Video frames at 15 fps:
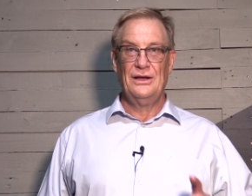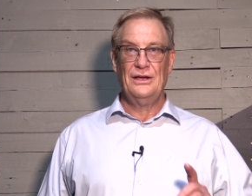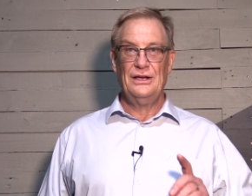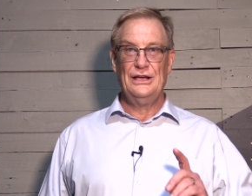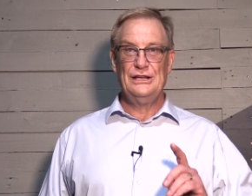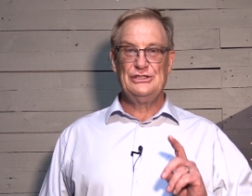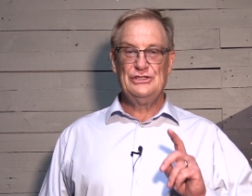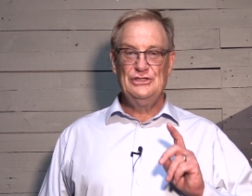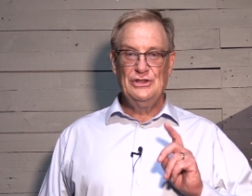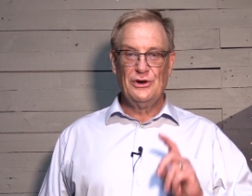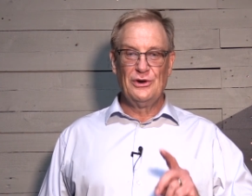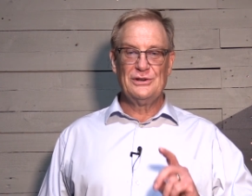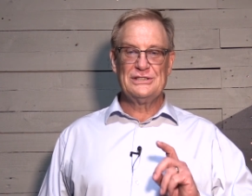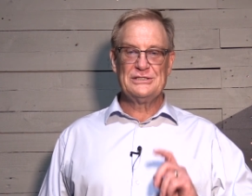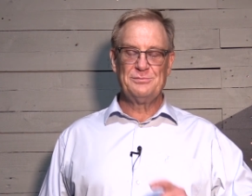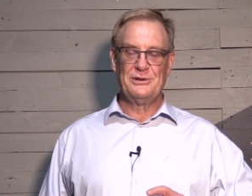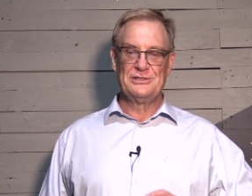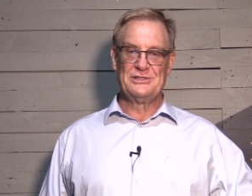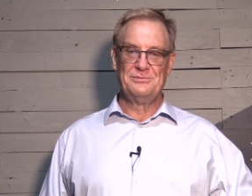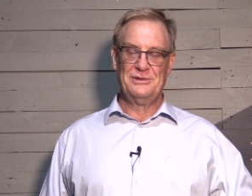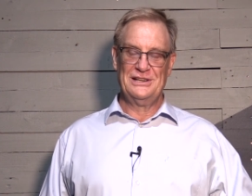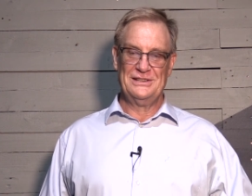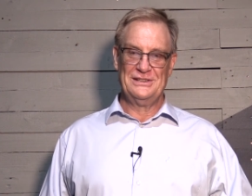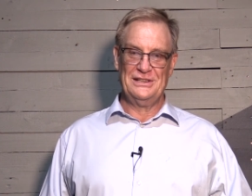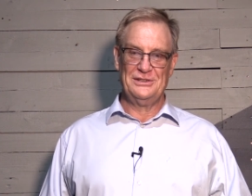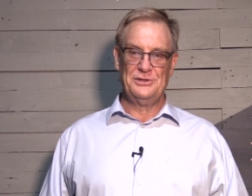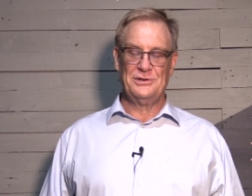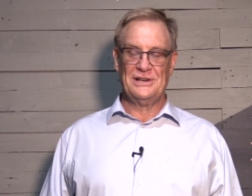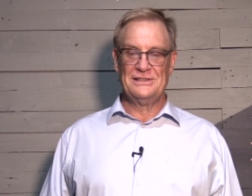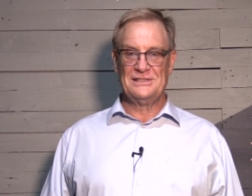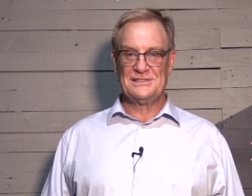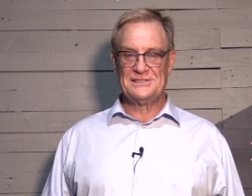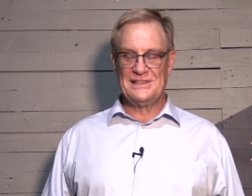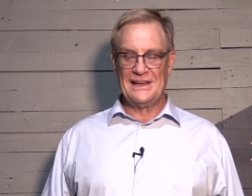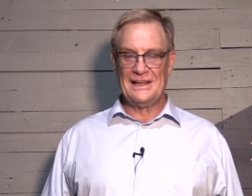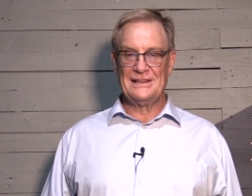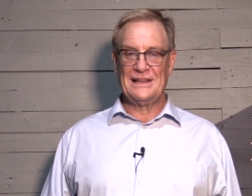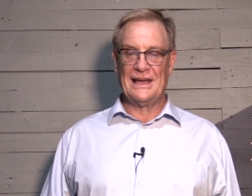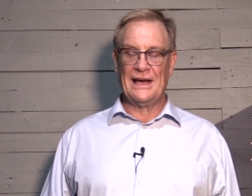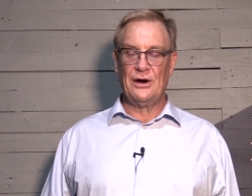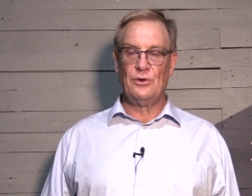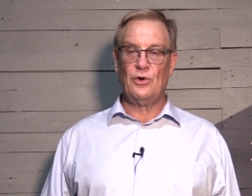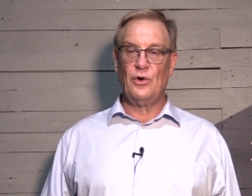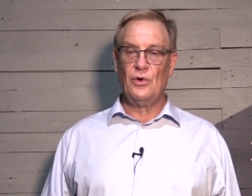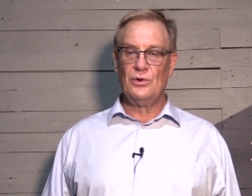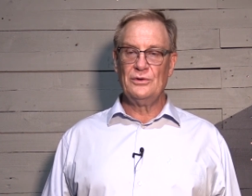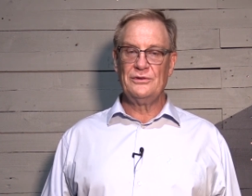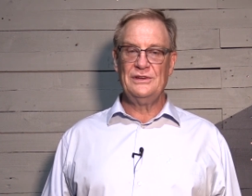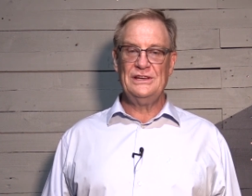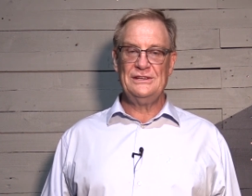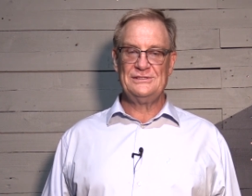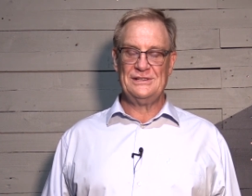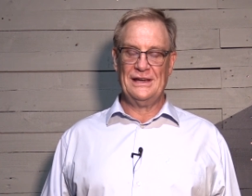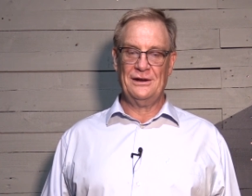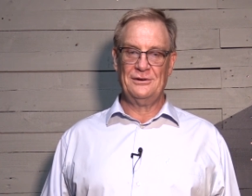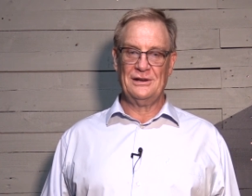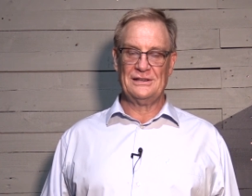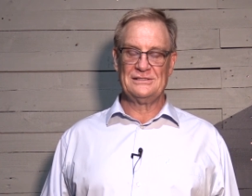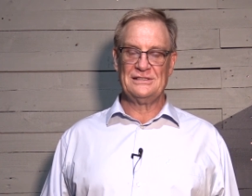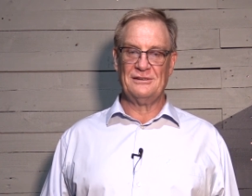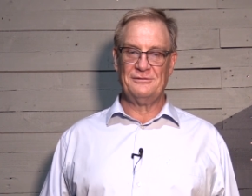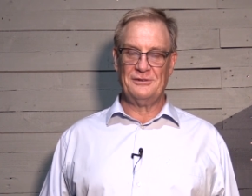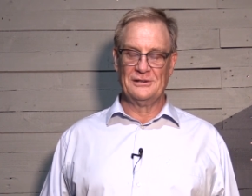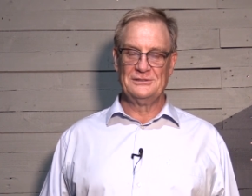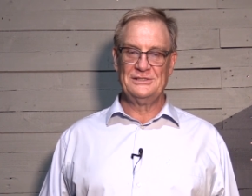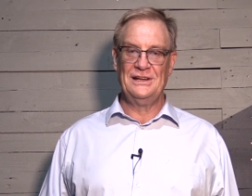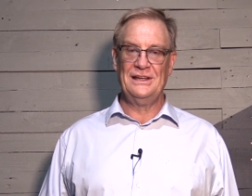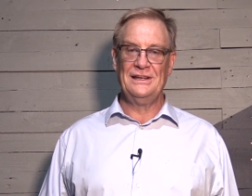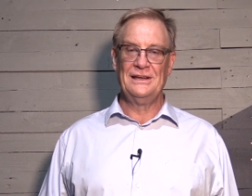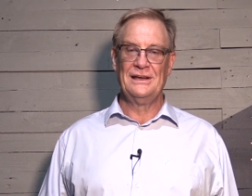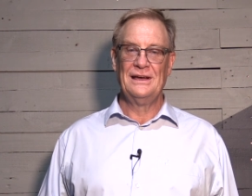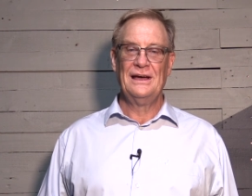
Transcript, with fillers: It's your responsibility to understand how all these areas are functioning